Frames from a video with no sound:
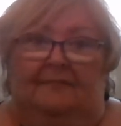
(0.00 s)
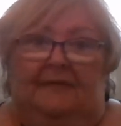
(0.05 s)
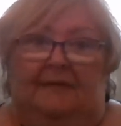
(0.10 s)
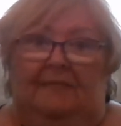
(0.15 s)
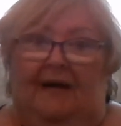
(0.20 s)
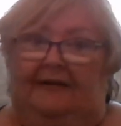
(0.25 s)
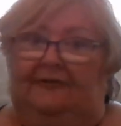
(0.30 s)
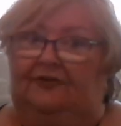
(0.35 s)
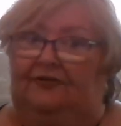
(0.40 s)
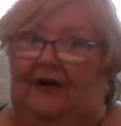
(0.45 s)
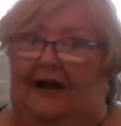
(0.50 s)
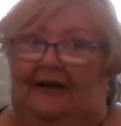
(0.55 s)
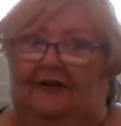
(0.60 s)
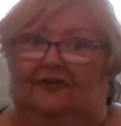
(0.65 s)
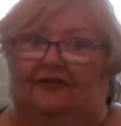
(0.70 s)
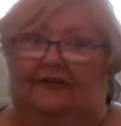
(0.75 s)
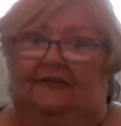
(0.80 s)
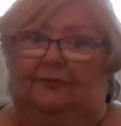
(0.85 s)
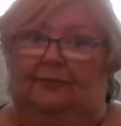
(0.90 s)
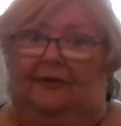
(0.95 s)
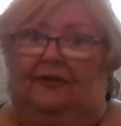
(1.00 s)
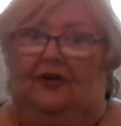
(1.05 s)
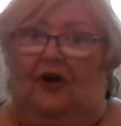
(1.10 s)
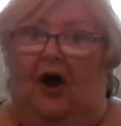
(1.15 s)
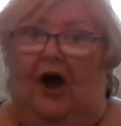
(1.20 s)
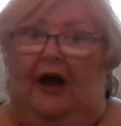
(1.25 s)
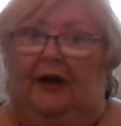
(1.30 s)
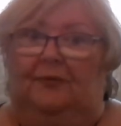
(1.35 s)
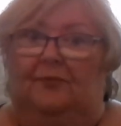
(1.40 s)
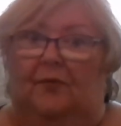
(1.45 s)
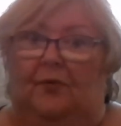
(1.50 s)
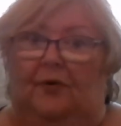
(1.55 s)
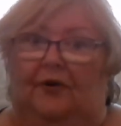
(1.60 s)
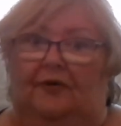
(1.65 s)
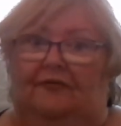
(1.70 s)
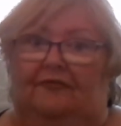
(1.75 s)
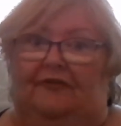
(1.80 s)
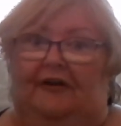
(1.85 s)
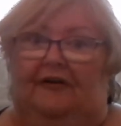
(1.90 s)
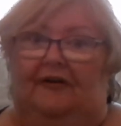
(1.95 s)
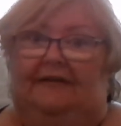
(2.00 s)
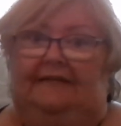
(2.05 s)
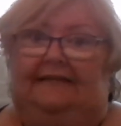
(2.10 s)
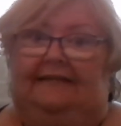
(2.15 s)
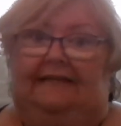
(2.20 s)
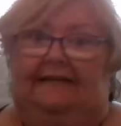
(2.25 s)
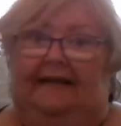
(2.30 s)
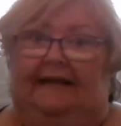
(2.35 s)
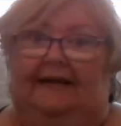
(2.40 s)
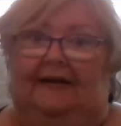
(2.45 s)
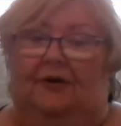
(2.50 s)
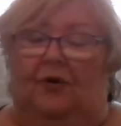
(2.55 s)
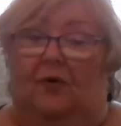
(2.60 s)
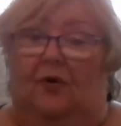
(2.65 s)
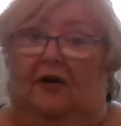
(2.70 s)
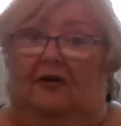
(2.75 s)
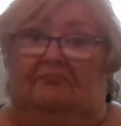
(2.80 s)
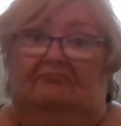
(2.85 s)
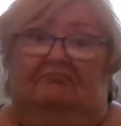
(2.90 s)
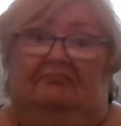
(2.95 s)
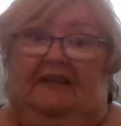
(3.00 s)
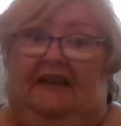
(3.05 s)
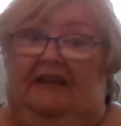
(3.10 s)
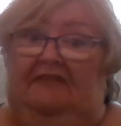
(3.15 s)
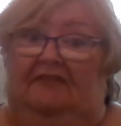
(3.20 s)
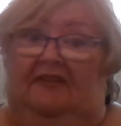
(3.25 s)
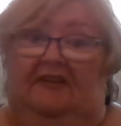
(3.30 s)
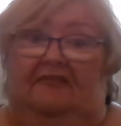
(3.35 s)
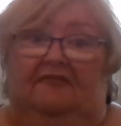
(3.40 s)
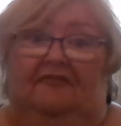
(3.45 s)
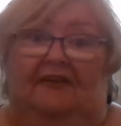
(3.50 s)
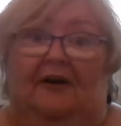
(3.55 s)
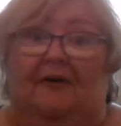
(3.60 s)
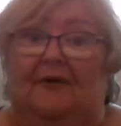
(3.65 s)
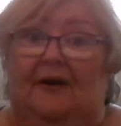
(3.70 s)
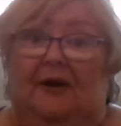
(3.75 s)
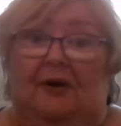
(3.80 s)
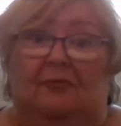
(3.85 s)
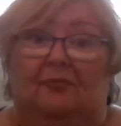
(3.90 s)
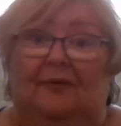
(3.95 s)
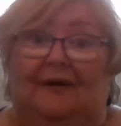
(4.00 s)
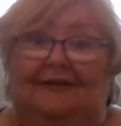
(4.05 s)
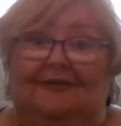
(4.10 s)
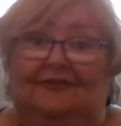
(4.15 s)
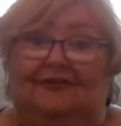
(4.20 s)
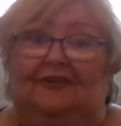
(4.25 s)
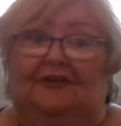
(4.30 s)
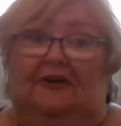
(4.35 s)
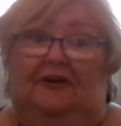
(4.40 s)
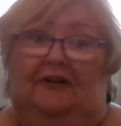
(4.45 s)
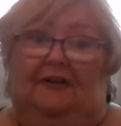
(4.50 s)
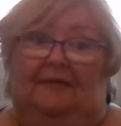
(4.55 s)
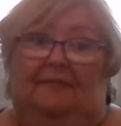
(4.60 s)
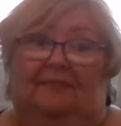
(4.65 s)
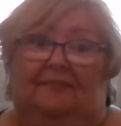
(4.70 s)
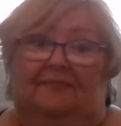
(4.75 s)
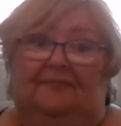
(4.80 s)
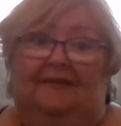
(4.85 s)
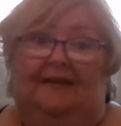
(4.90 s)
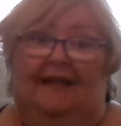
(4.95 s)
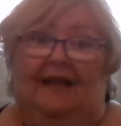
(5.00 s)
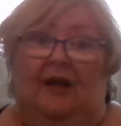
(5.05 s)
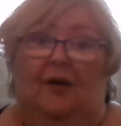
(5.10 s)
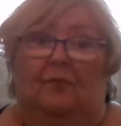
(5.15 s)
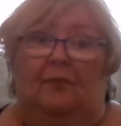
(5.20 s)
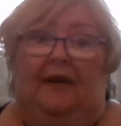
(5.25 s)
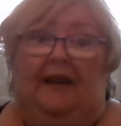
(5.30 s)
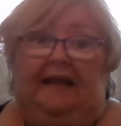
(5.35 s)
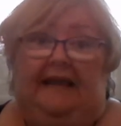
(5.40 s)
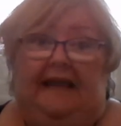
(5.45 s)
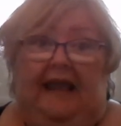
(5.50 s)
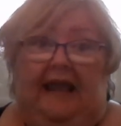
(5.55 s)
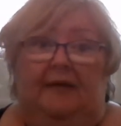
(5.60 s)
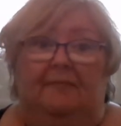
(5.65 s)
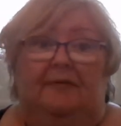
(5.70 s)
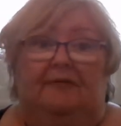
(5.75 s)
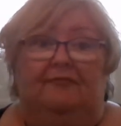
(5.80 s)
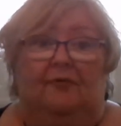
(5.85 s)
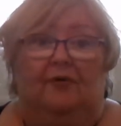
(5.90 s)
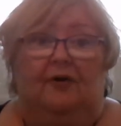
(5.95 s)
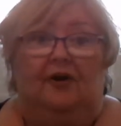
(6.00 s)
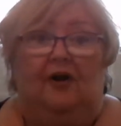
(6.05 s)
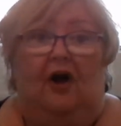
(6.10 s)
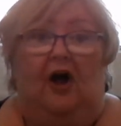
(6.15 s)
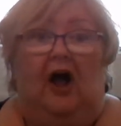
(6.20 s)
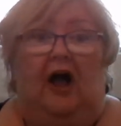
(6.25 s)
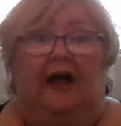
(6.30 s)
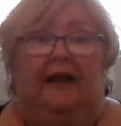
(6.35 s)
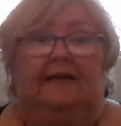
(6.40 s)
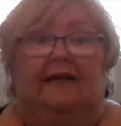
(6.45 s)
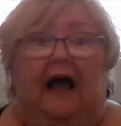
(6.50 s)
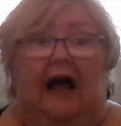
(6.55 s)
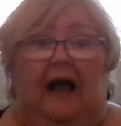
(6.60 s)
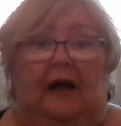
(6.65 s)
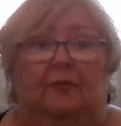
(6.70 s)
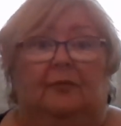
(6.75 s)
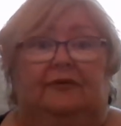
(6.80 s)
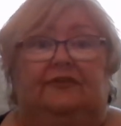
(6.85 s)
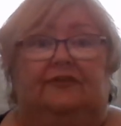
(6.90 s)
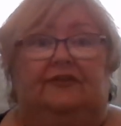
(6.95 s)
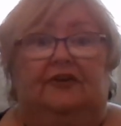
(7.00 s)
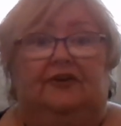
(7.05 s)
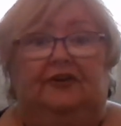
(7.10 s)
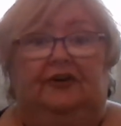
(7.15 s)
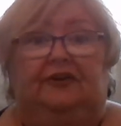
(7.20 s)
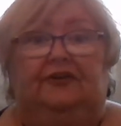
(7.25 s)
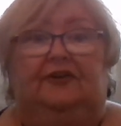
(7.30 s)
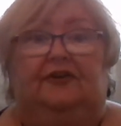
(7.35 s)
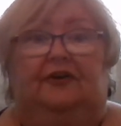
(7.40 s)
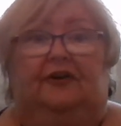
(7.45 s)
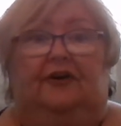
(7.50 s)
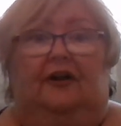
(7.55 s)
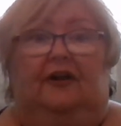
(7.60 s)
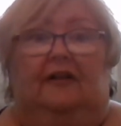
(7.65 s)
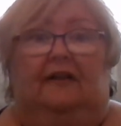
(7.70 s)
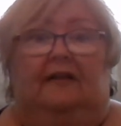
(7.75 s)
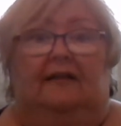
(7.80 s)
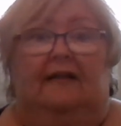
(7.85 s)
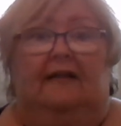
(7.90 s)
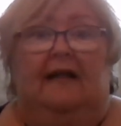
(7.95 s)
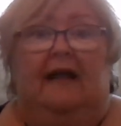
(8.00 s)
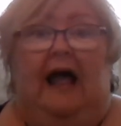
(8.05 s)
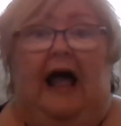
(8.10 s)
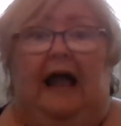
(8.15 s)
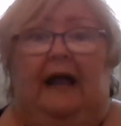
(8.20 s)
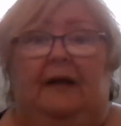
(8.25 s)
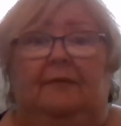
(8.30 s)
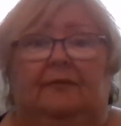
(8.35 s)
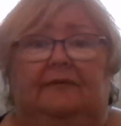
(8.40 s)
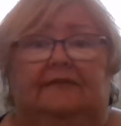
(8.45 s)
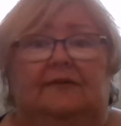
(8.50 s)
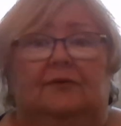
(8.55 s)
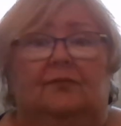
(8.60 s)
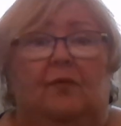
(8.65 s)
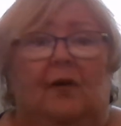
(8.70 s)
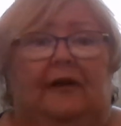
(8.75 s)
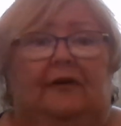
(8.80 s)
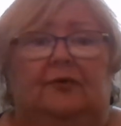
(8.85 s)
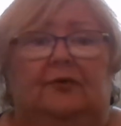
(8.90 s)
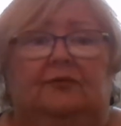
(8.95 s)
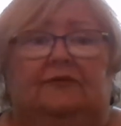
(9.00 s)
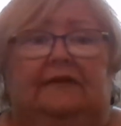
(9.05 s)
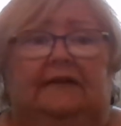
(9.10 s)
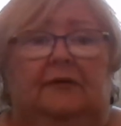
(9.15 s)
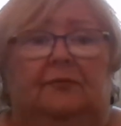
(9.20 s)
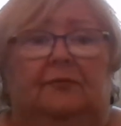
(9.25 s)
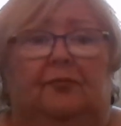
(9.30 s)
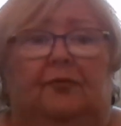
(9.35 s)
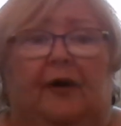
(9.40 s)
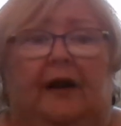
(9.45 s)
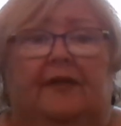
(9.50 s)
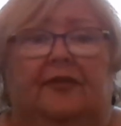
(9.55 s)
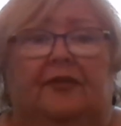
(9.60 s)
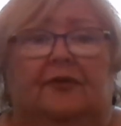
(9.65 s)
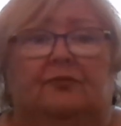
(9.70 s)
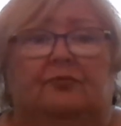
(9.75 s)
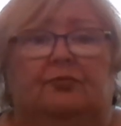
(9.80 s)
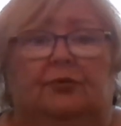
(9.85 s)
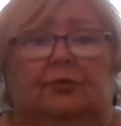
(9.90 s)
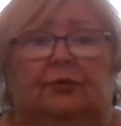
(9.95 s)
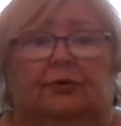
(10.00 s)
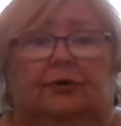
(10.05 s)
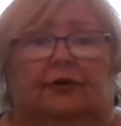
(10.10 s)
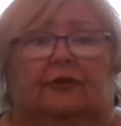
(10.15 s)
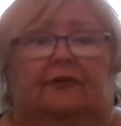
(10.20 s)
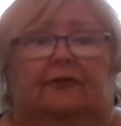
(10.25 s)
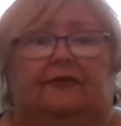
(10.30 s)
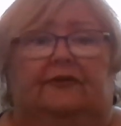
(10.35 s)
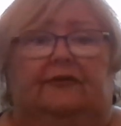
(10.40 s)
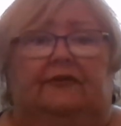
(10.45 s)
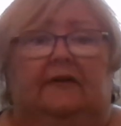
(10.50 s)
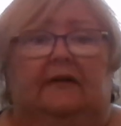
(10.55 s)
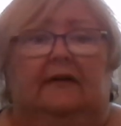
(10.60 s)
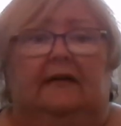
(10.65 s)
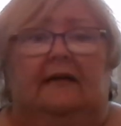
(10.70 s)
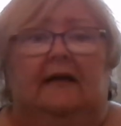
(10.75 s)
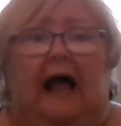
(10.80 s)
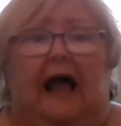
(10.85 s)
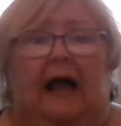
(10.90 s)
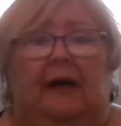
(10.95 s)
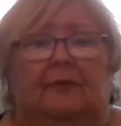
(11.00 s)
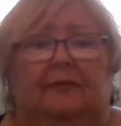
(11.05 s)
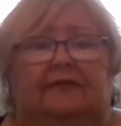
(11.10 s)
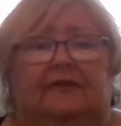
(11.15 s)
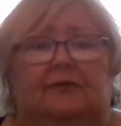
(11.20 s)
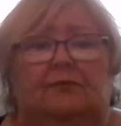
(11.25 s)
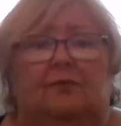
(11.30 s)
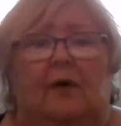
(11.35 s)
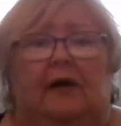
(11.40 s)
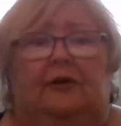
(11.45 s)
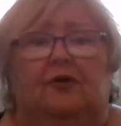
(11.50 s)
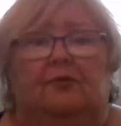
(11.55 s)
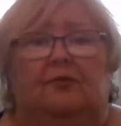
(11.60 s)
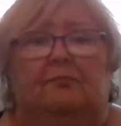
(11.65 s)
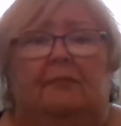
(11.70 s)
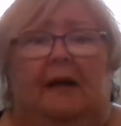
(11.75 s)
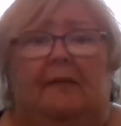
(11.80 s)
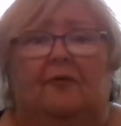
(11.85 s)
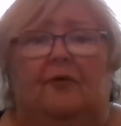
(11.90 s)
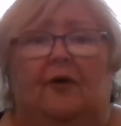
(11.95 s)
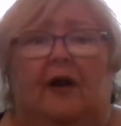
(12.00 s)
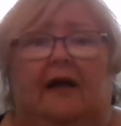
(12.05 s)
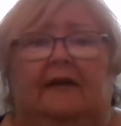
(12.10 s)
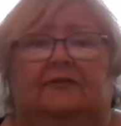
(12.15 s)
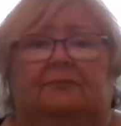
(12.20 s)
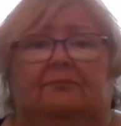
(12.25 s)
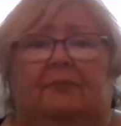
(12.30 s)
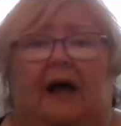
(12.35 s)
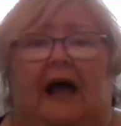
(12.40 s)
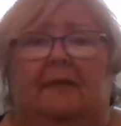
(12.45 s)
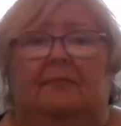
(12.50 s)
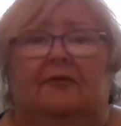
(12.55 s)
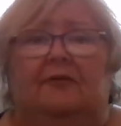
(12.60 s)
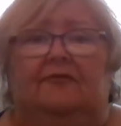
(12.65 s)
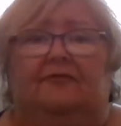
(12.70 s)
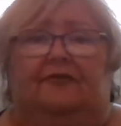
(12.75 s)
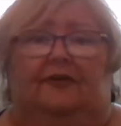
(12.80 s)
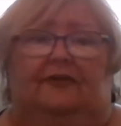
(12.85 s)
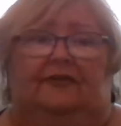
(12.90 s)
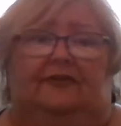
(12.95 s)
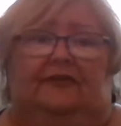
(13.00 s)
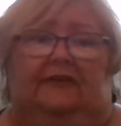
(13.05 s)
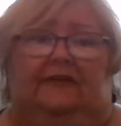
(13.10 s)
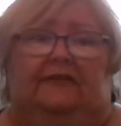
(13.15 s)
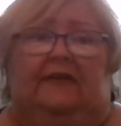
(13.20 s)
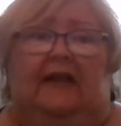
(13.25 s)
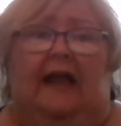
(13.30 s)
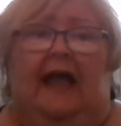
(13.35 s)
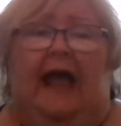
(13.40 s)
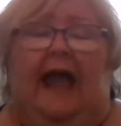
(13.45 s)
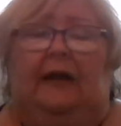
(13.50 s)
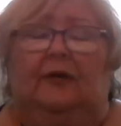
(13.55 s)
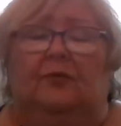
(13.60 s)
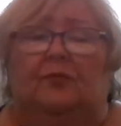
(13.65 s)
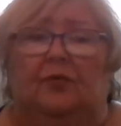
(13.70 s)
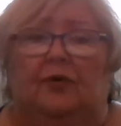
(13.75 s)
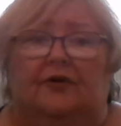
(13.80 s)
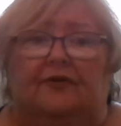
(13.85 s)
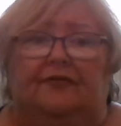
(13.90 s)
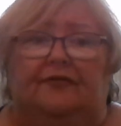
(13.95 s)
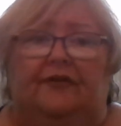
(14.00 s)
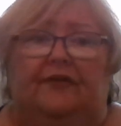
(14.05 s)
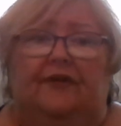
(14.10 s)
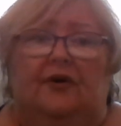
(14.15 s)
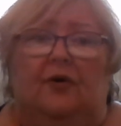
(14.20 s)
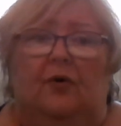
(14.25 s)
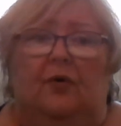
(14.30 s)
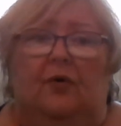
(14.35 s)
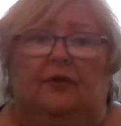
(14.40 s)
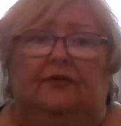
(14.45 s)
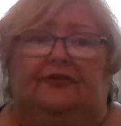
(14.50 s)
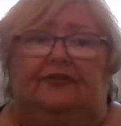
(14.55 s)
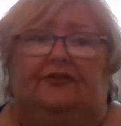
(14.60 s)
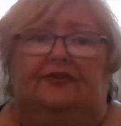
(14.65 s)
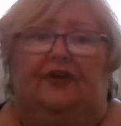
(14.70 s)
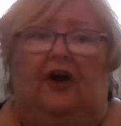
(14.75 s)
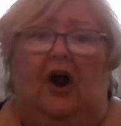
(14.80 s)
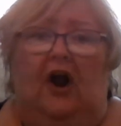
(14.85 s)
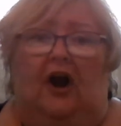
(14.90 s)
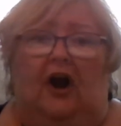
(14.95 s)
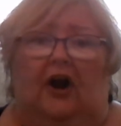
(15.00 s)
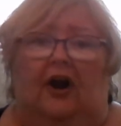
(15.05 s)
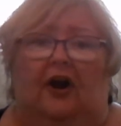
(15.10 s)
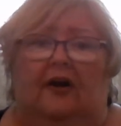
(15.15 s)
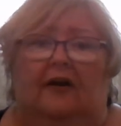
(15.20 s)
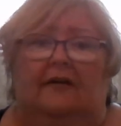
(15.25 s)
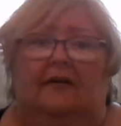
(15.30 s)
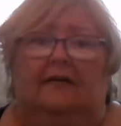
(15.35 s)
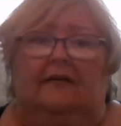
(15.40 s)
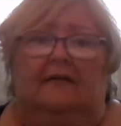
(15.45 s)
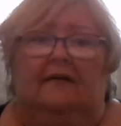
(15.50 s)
But my strategies with God weren't very slick or even very original. When I came before God, I was the good girl. I was the one who didn't break the rules. I was the one who memorized Bible verses and worked for the gold star.